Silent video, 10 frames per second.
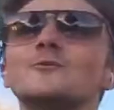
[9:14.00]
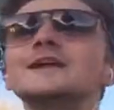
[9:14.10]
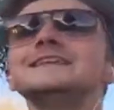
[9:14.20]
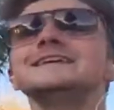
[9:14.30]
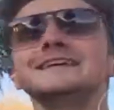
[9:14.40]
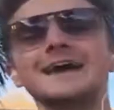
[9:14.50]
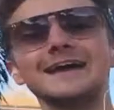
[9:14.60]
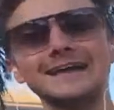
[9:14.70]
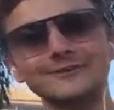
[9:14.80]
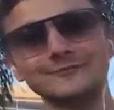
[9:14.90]
What didn't
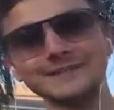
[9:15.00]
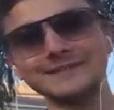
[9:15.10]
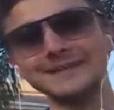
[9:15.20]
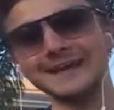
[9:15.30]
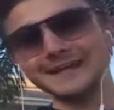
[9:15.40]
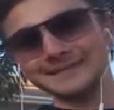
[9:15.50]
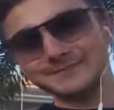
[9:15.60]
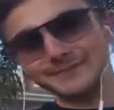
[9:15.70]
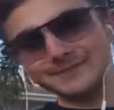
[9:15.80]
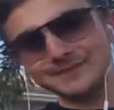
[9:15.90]
I
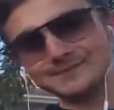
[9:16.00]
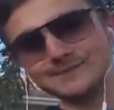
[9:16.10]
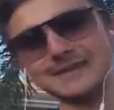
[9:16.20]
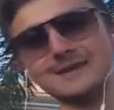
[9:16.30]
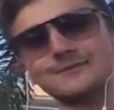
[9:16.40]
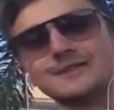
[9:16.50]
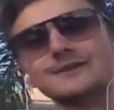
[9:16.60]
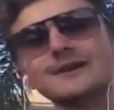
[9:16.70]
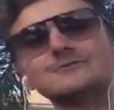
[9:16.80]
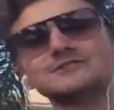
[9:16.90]
experience with that?
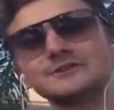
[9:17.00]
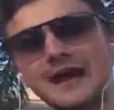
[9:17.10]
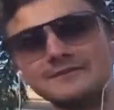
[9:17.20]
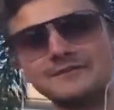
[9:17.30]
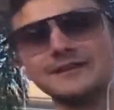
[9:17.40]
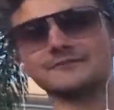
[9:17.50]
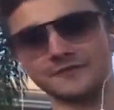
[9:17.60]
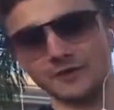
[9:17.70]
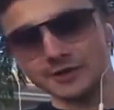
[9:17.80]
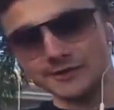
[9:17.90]
Whether I was driving it,
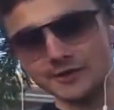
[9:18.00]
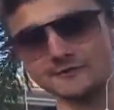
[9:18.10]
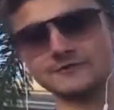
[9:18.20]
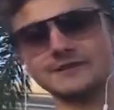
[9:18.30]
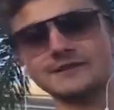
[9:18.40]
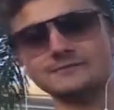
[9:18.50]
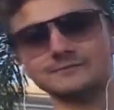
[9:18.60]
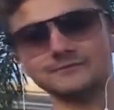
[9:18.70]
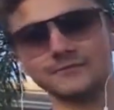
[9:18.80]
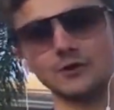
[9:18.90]
falling over it,
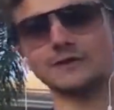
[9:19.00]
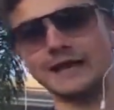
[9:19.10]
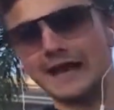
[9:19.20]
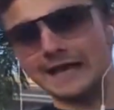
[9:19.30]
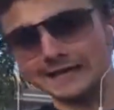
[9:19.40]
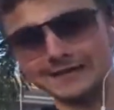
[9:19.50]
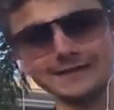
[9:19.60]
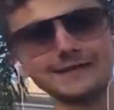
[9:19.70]
falling on it,